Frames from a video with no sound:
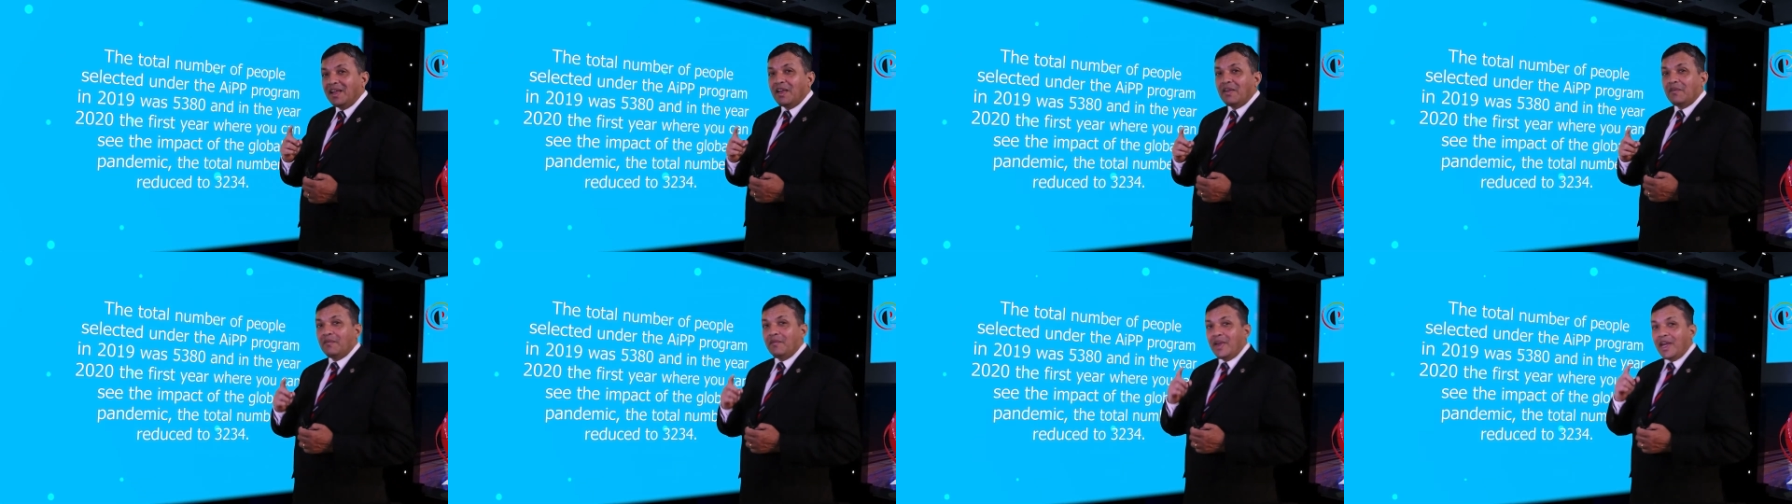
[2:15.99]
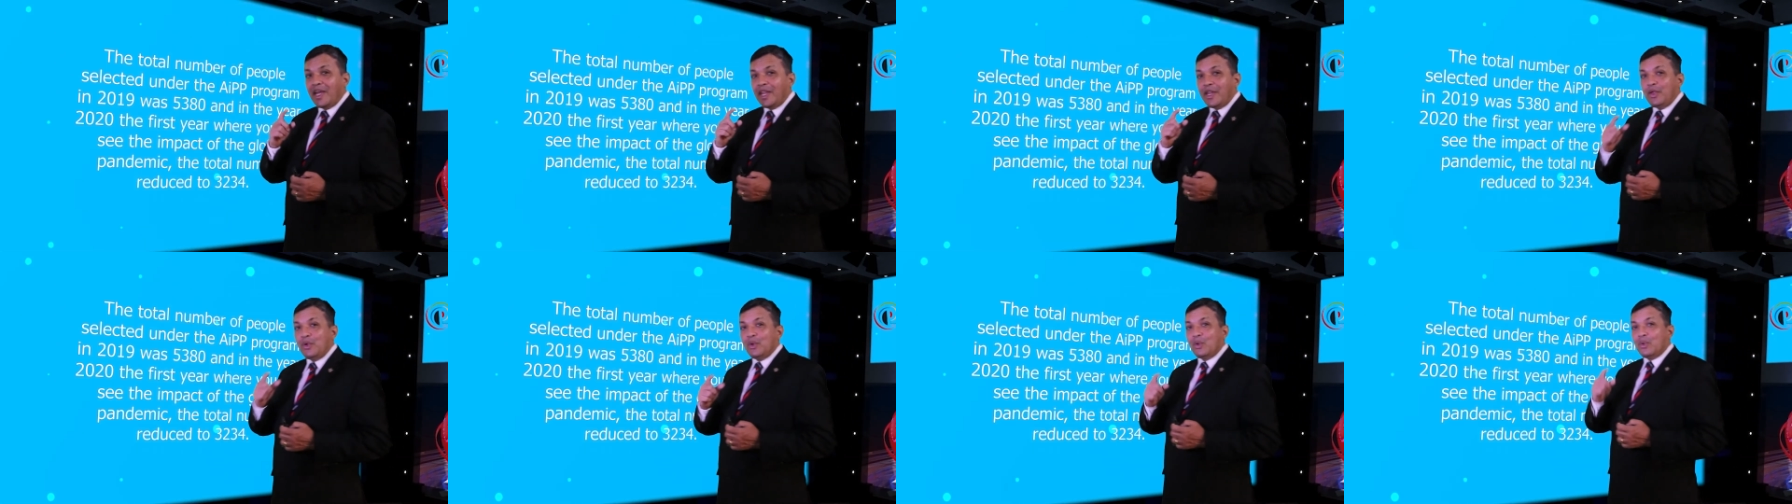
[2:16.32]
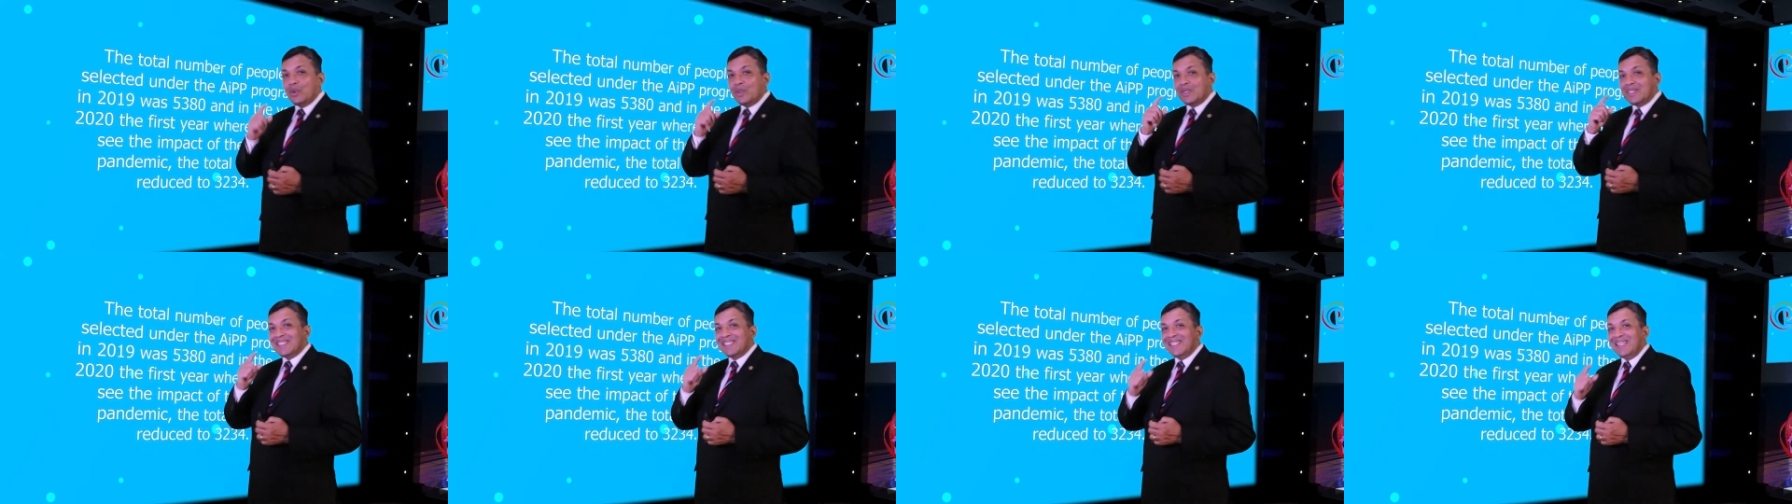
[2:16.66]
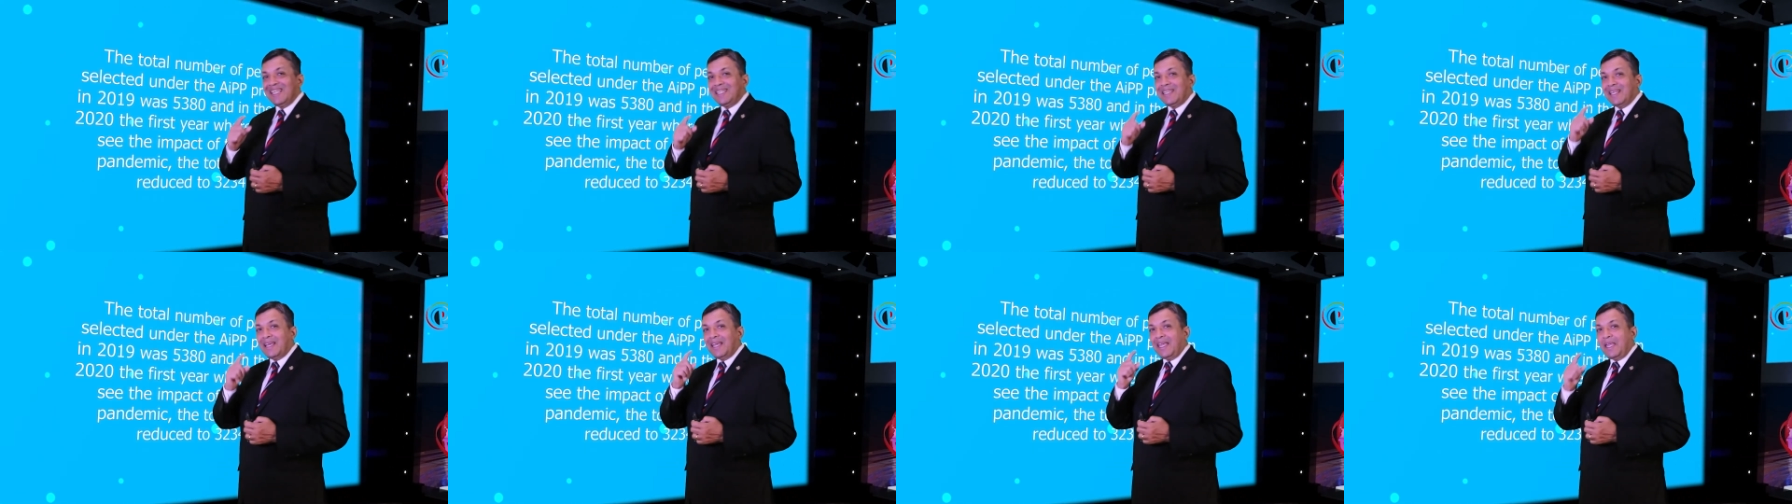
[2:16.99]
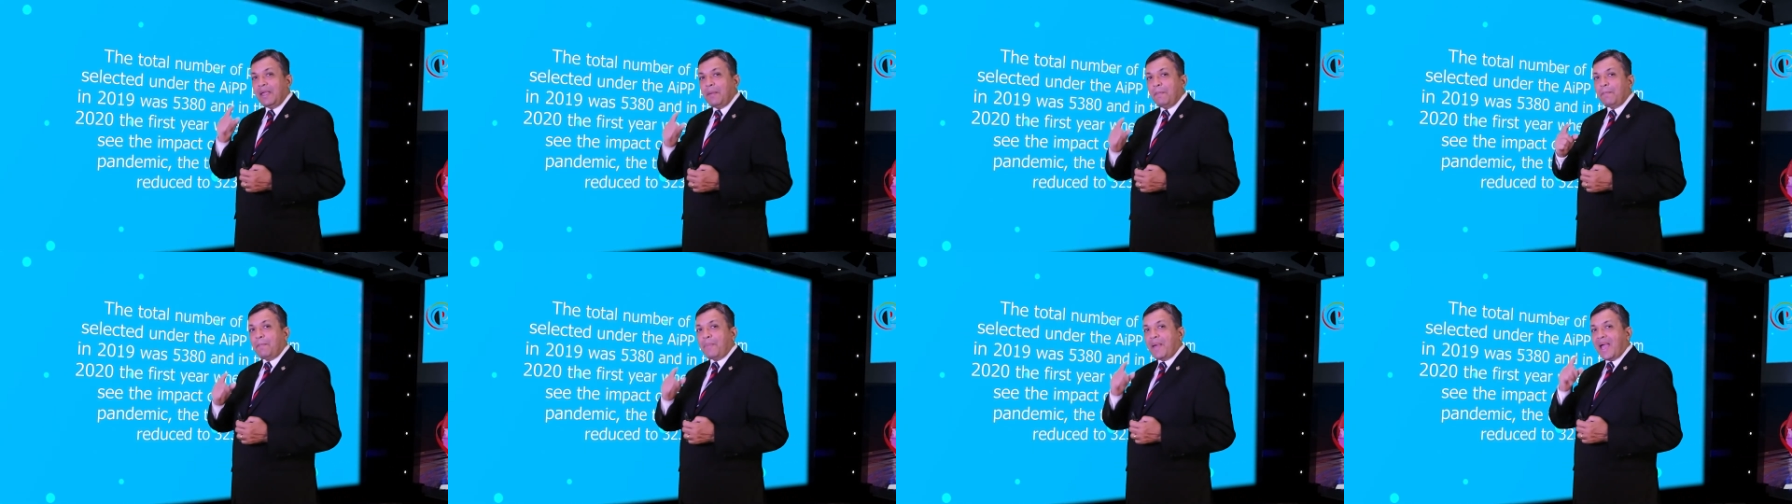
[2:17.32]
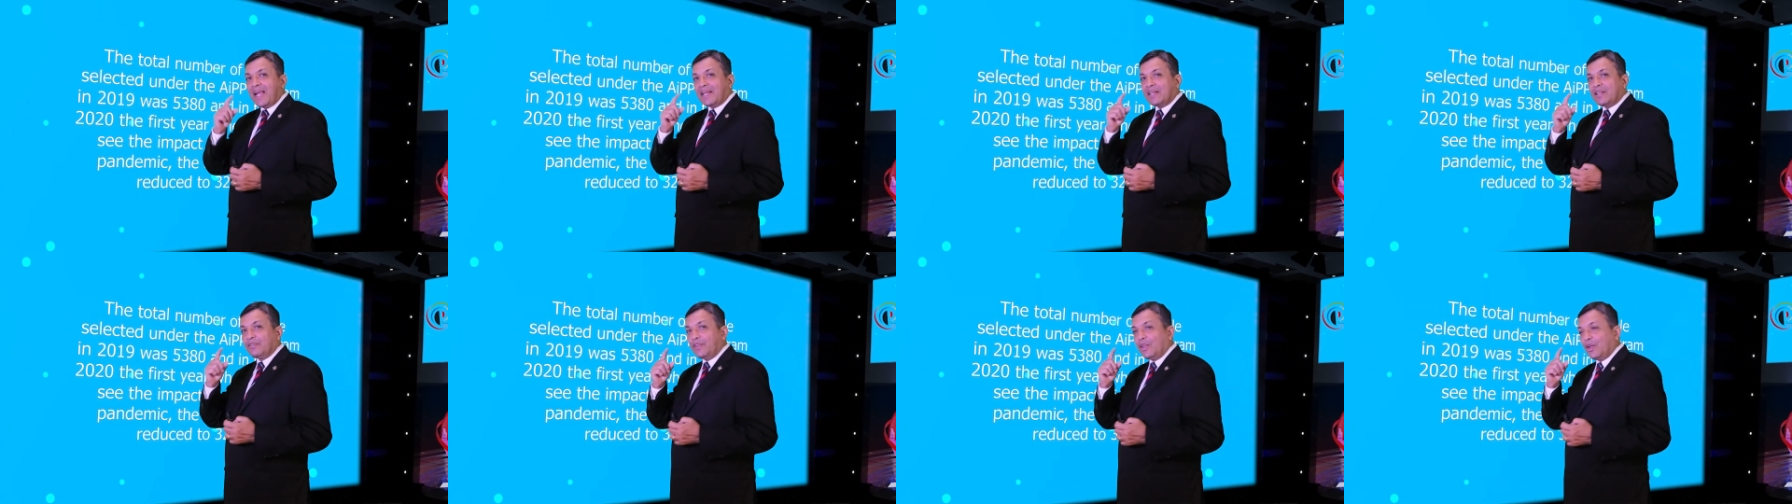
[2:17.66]
where you could see the
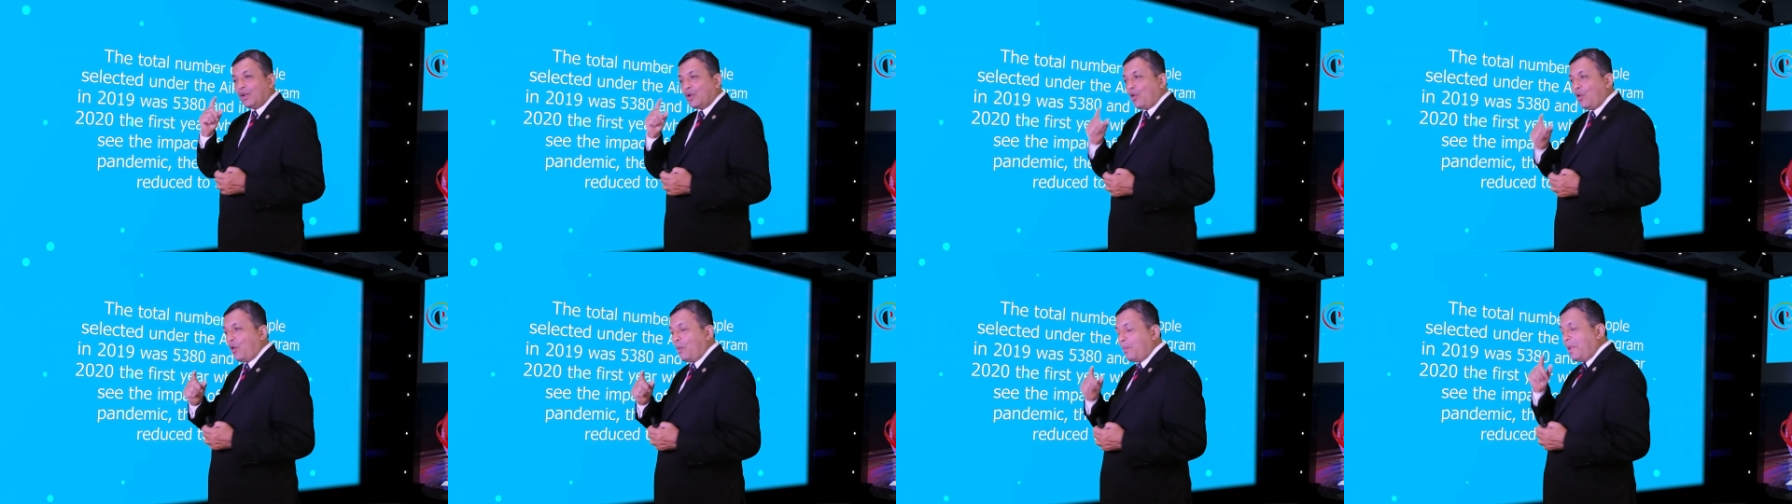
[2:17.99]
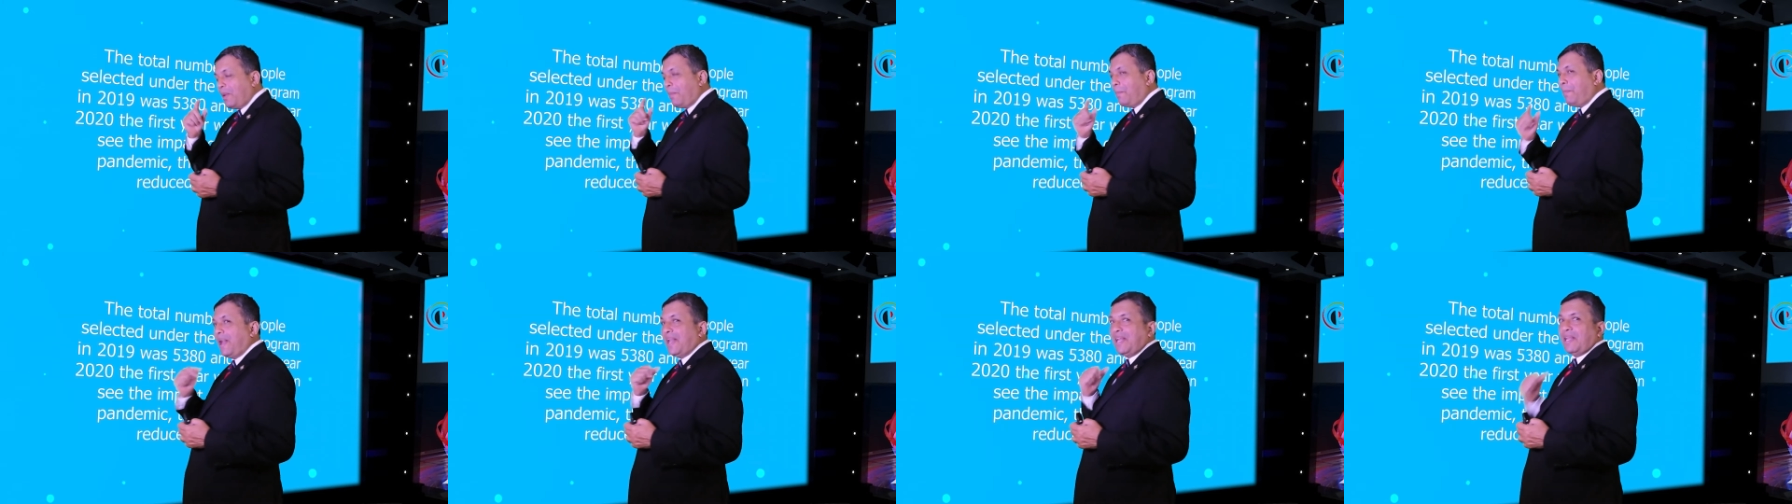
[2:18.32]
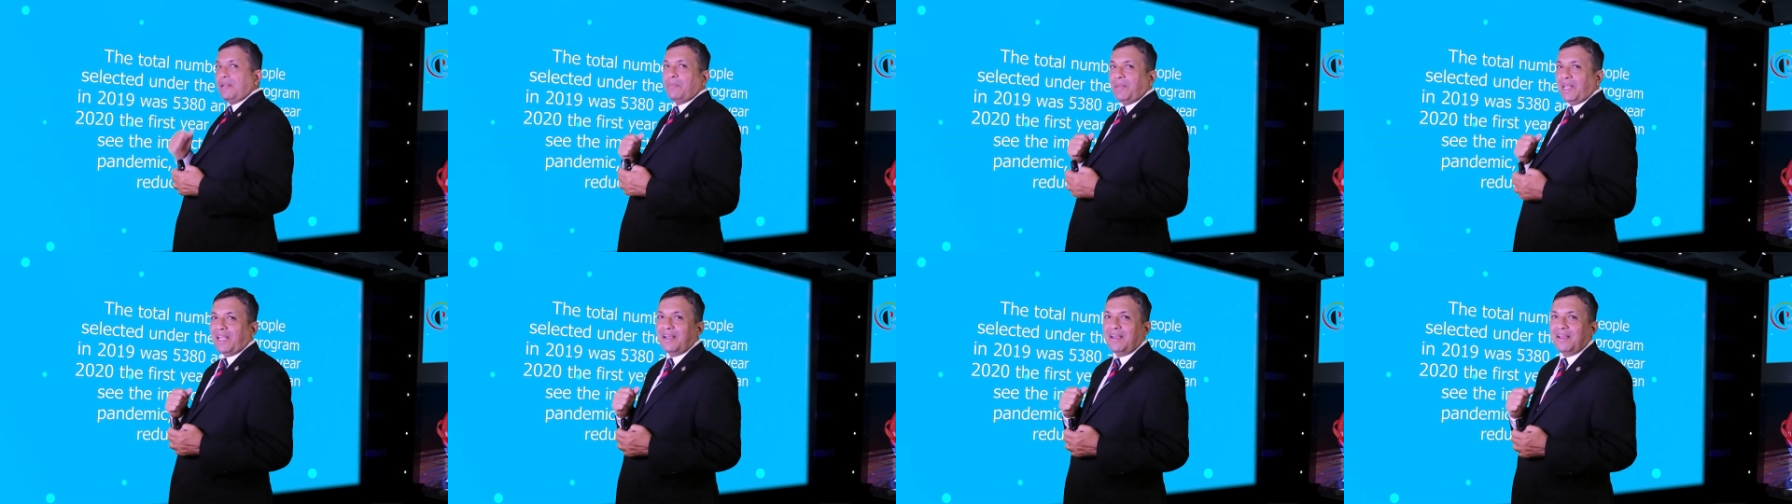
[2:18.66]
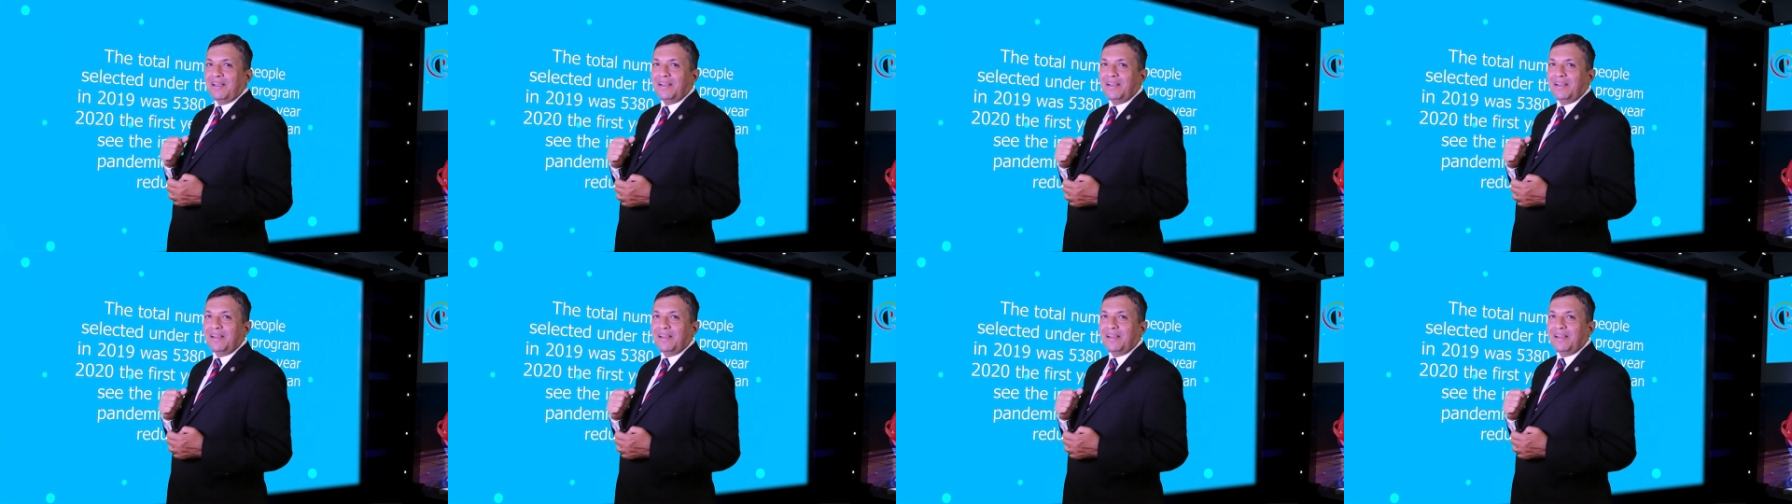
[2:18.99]
impact of the global pandemic,